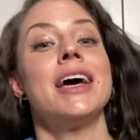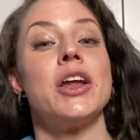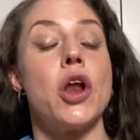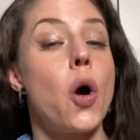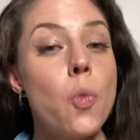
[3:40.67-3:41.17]

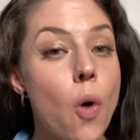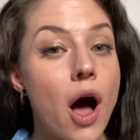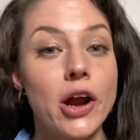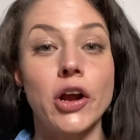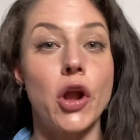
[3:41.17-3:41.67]
no
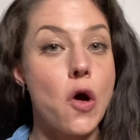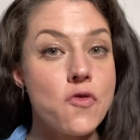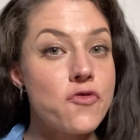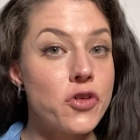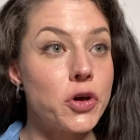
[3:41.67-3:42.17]
water, no
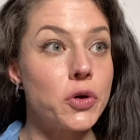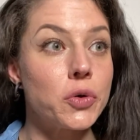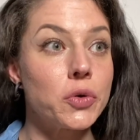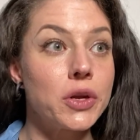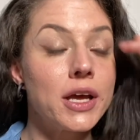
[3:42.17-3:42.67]

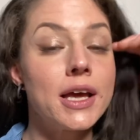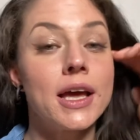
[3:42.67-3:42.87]
food.